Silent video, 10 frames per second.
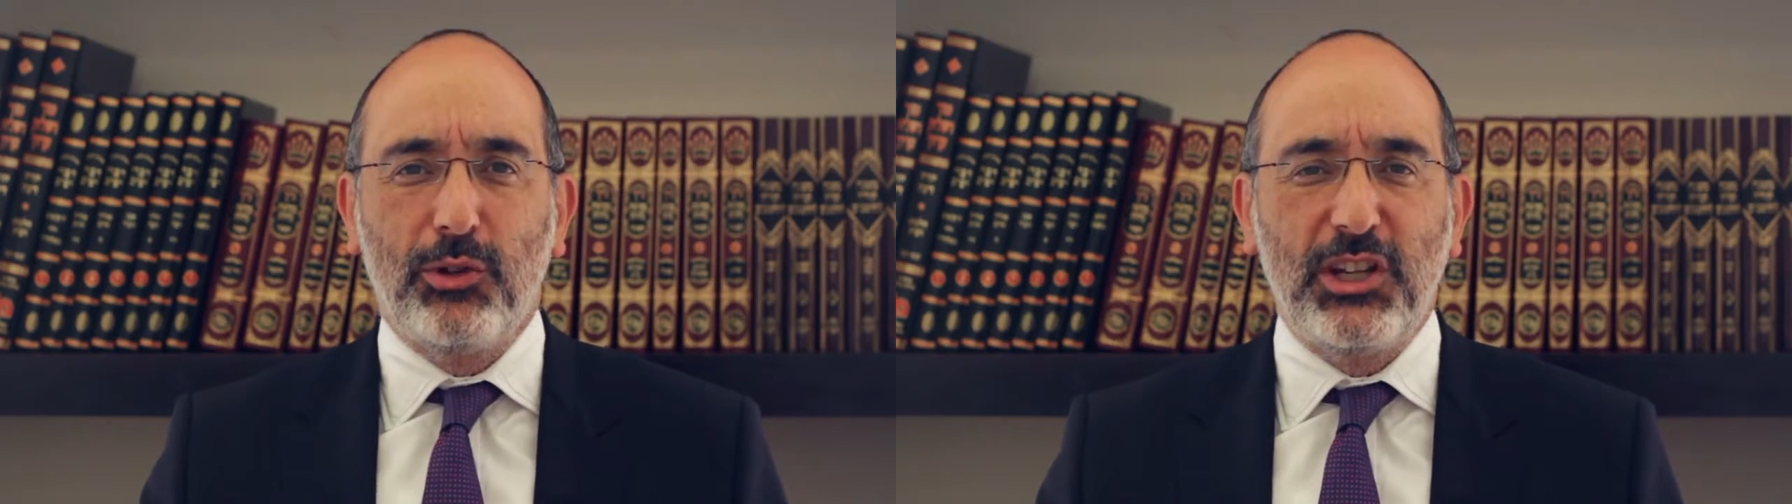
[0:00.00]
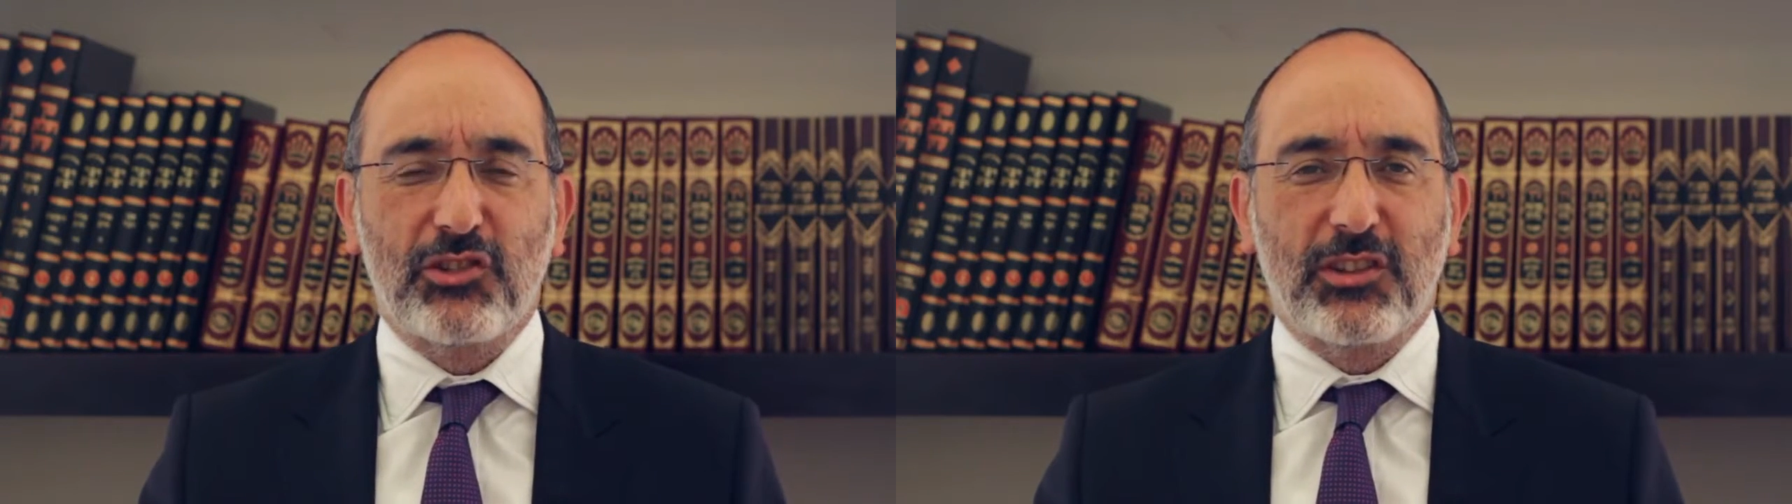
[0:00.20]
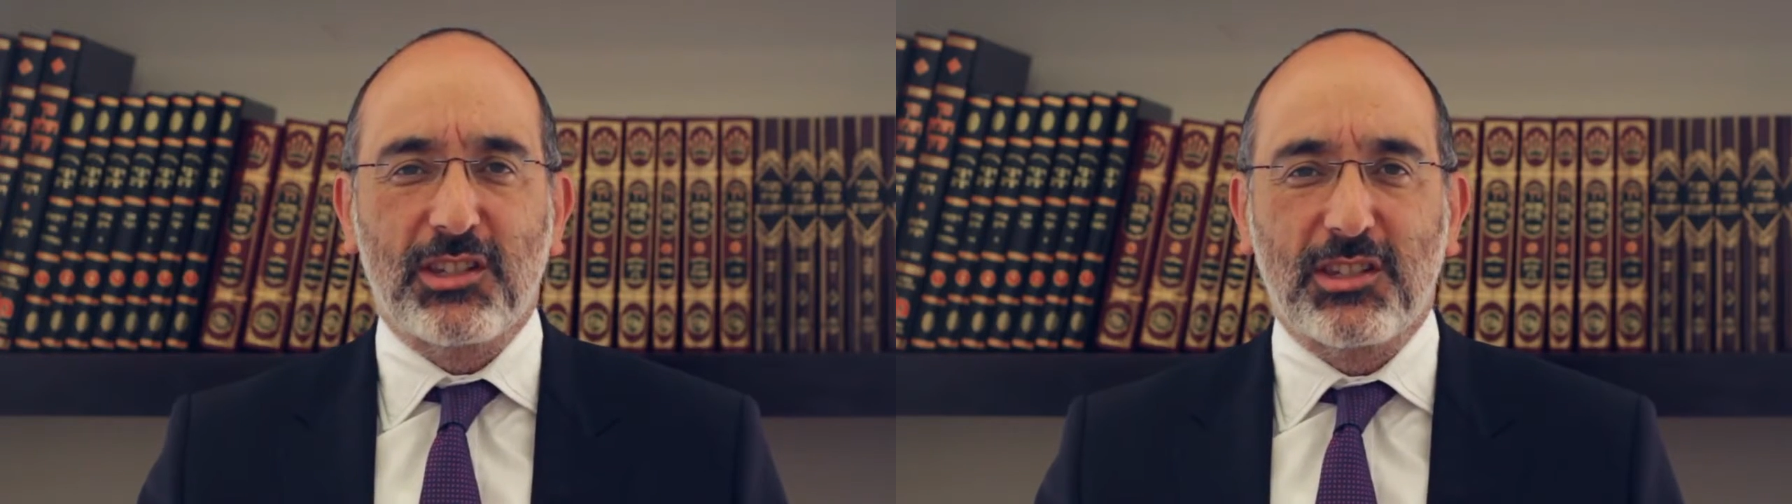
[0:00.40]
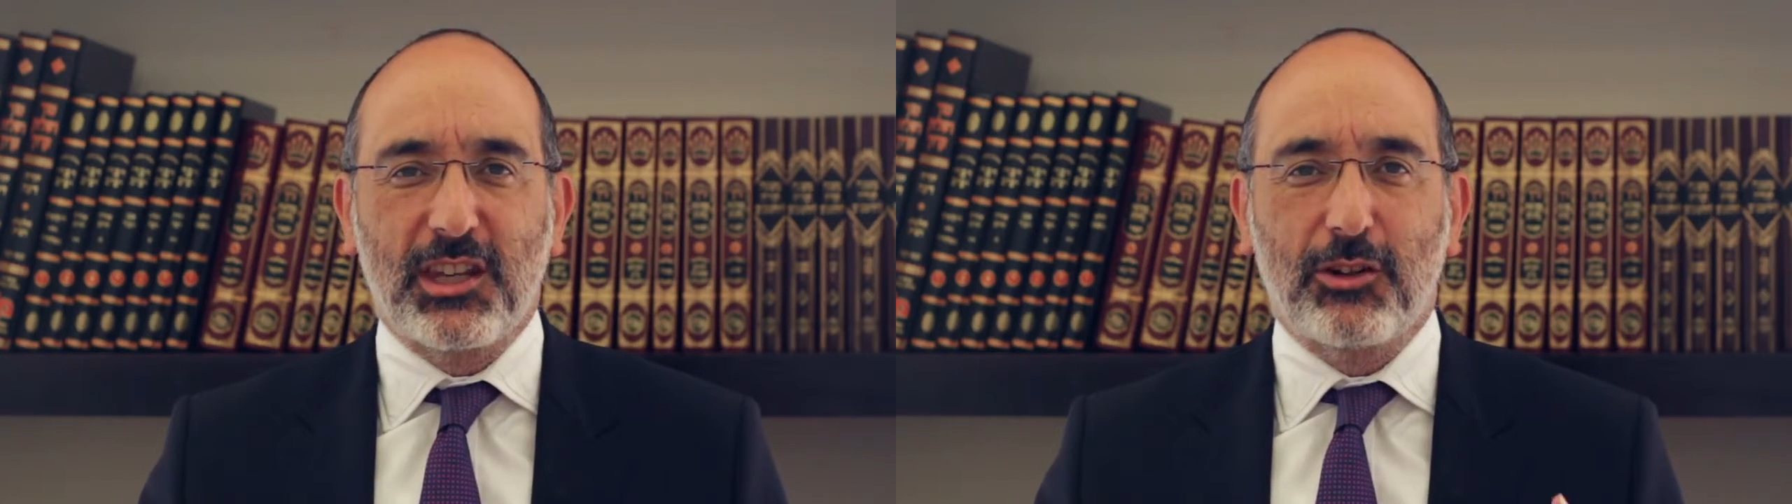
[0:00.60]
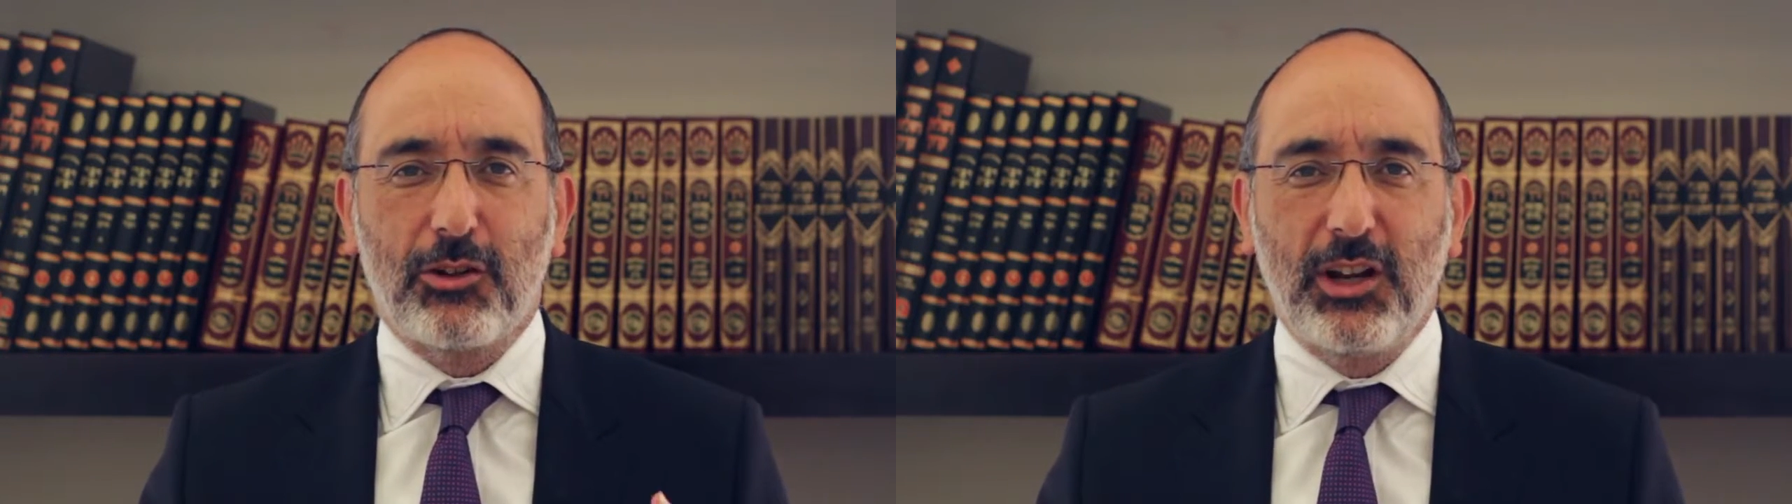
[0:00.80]
reach this
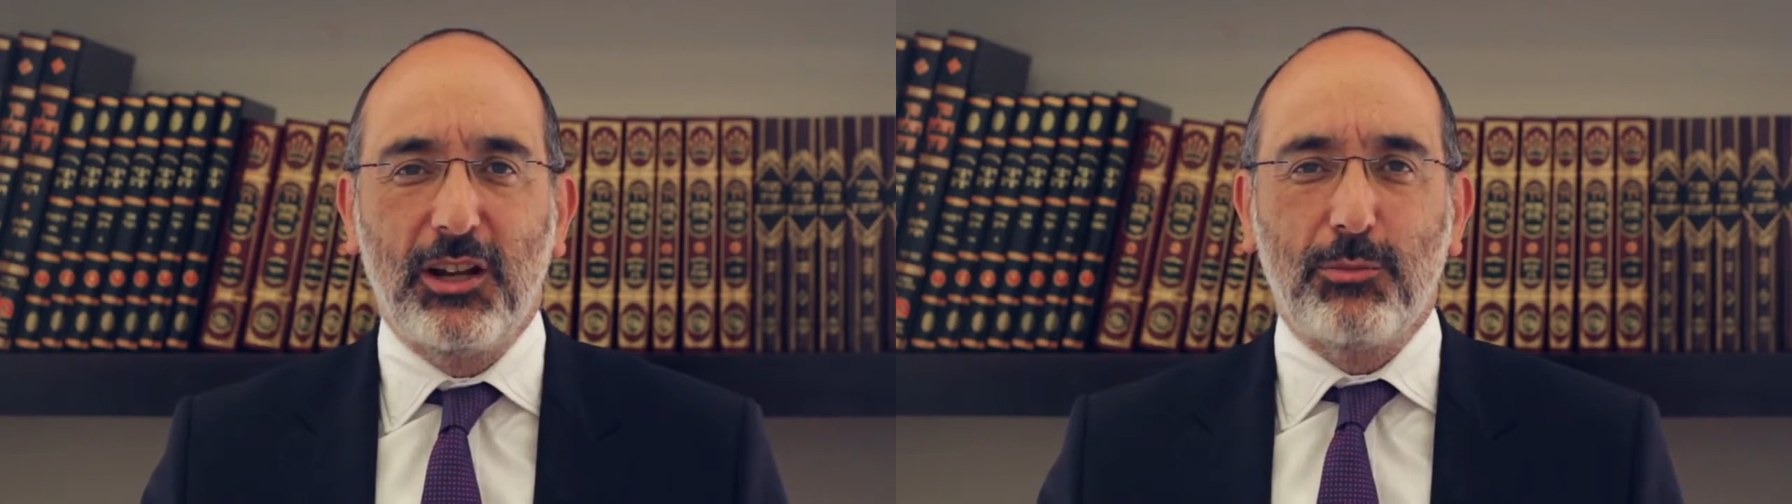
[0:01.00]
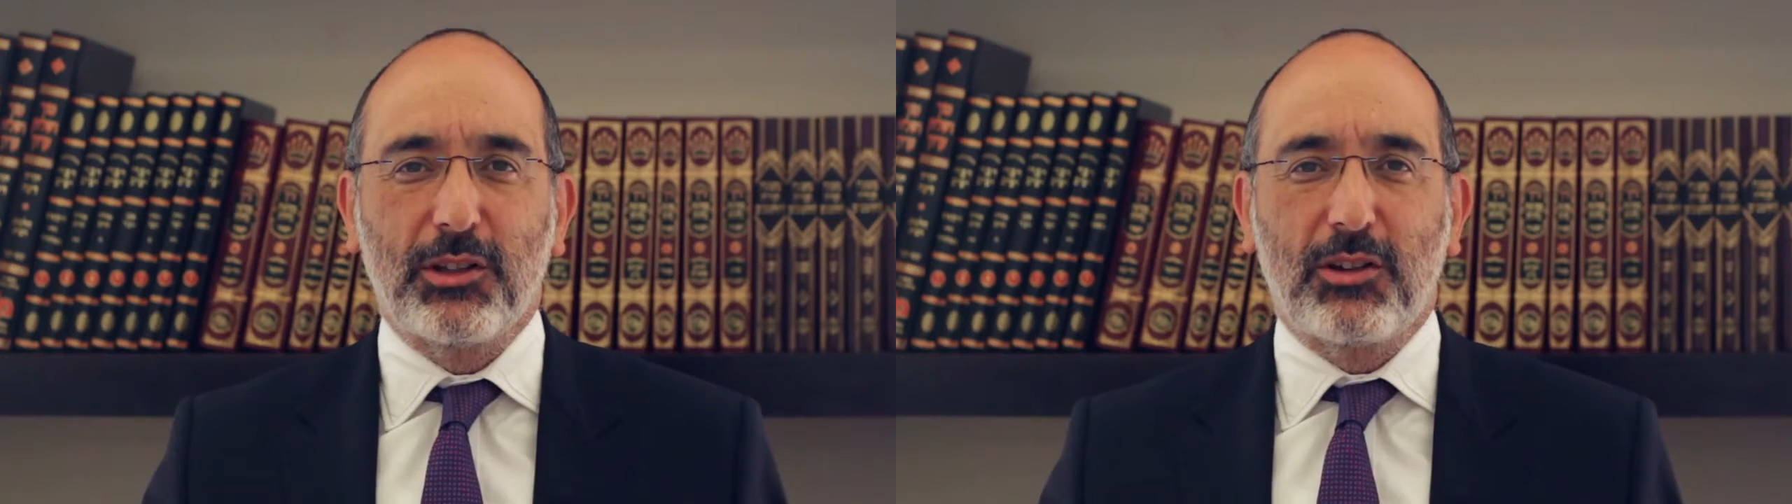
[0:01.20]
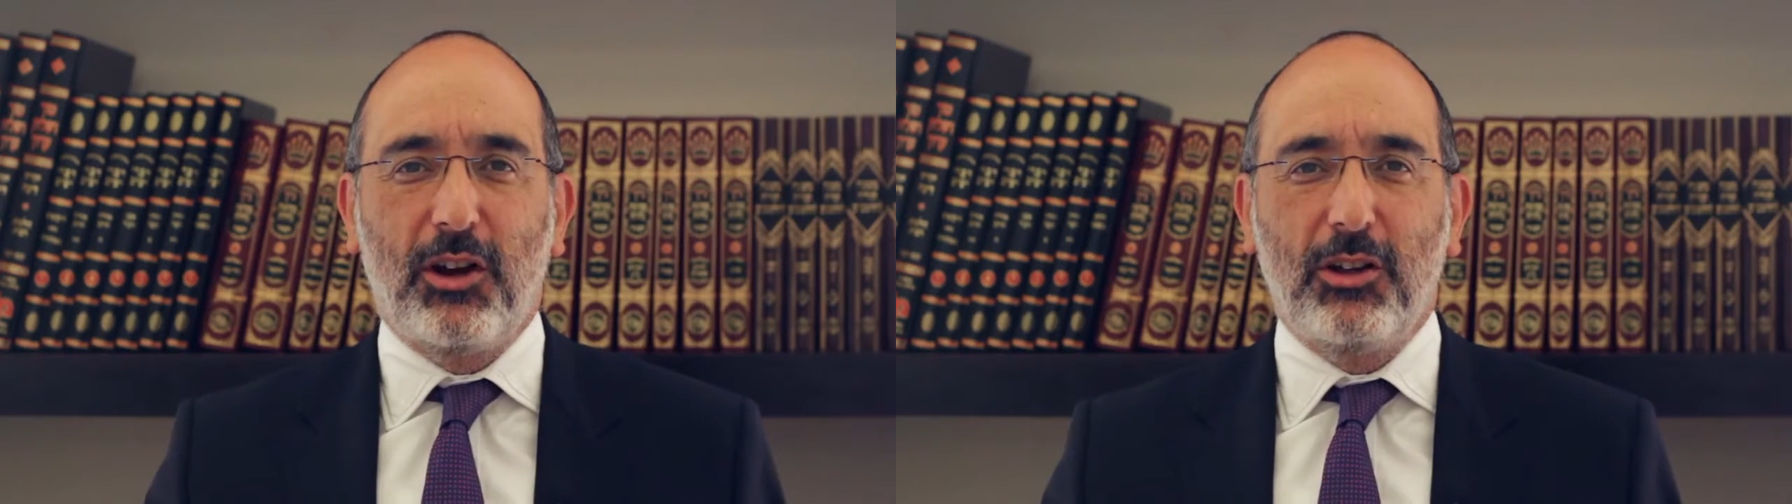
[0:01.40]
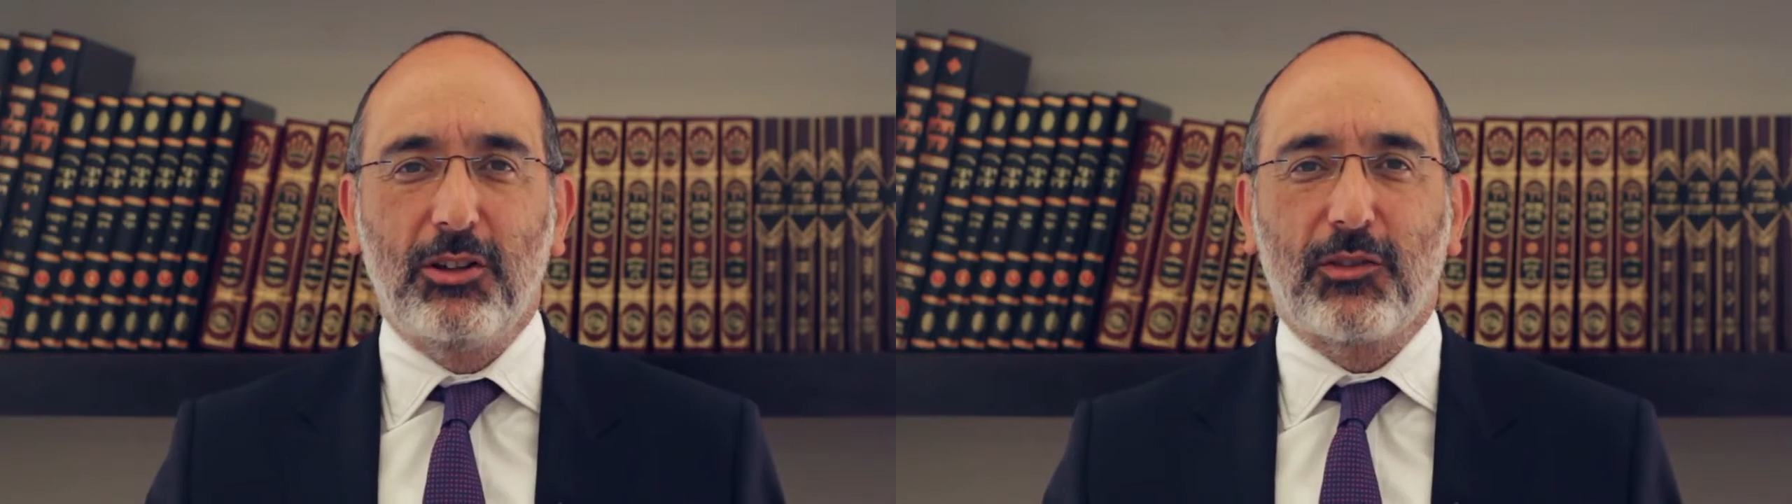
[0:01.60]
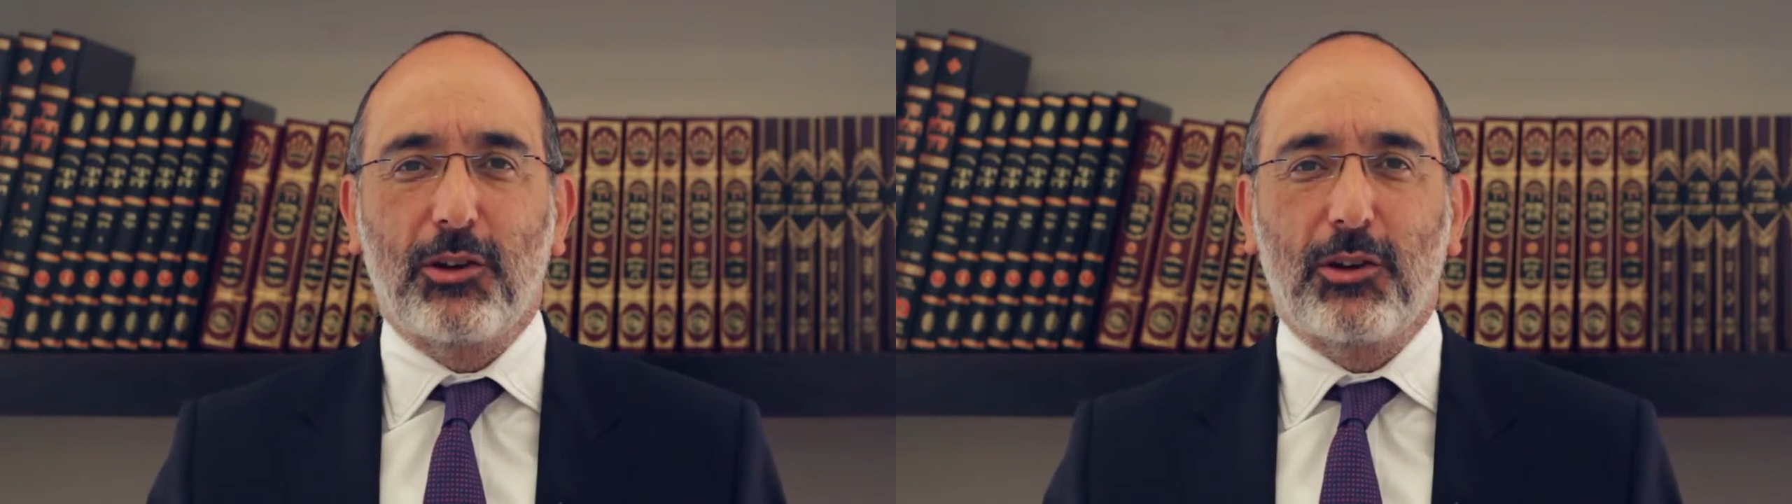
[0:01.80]
incredible goal